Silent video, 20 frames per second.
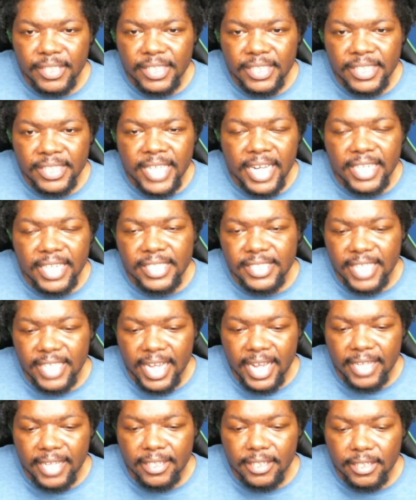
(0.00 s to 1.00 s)
Dennis
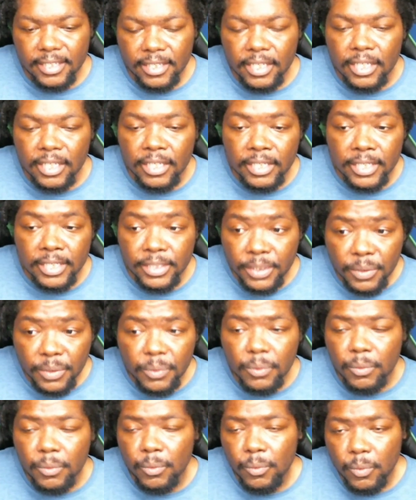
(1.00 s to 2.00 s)
at the
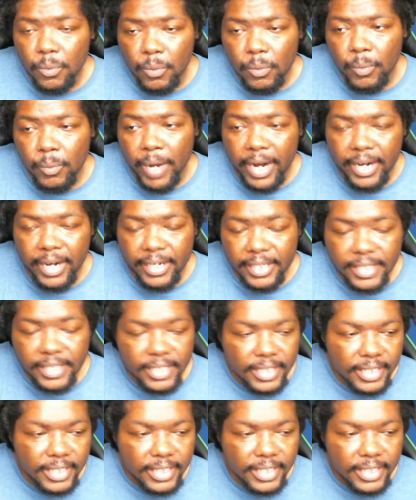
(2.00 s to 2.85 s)
zoo where